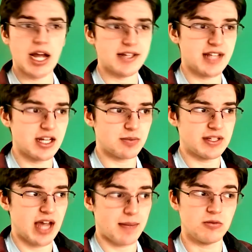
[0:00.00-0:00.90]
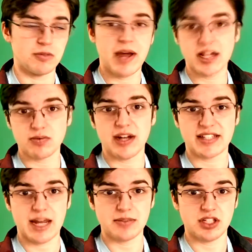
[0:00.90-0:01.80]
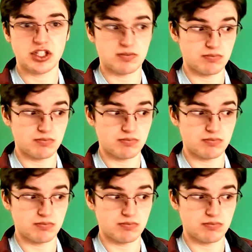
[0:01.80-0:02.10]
as that is what has happened with past Wise games, such as